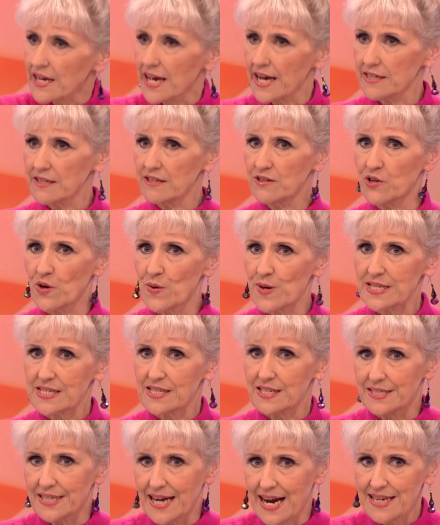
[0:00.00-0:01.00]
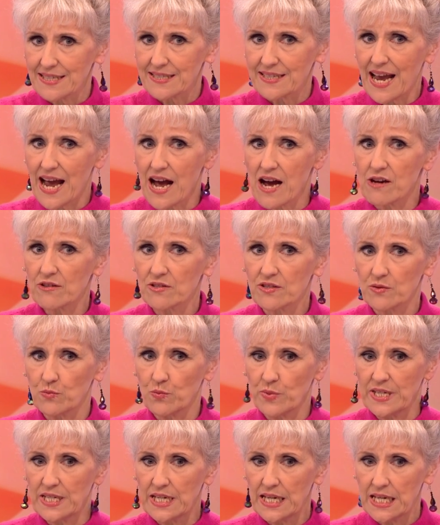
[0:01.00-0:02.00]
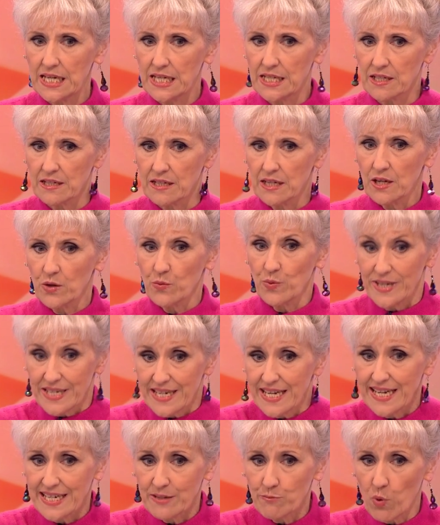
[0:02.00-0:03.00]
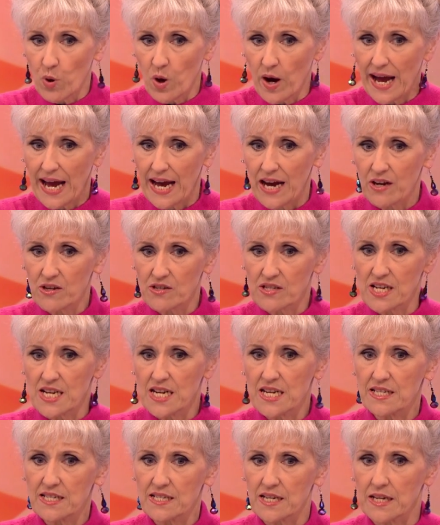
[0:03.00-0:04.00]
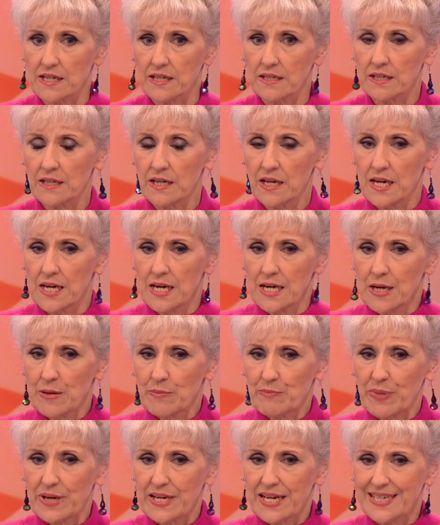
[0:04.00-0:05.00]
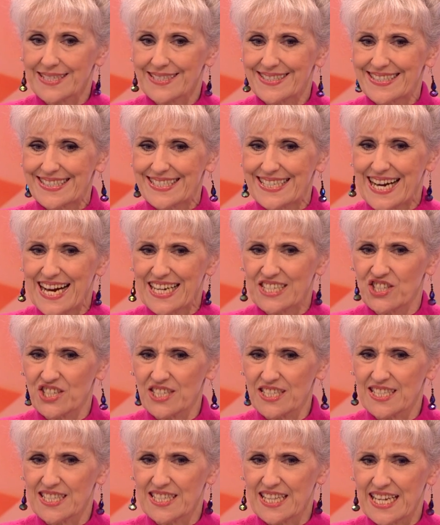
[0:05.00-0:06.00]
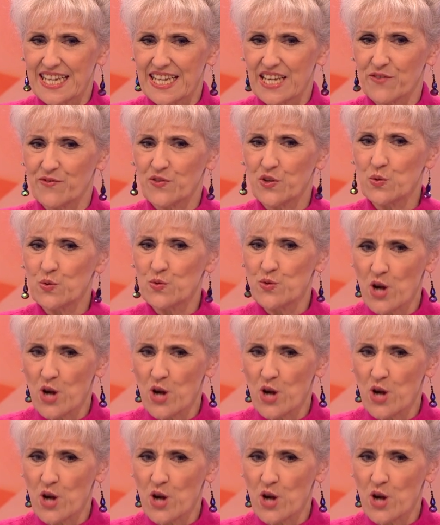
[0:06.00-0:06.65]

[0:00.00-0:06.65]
that you know it's a nice house and we need we need more houses. Uh, but I just think if you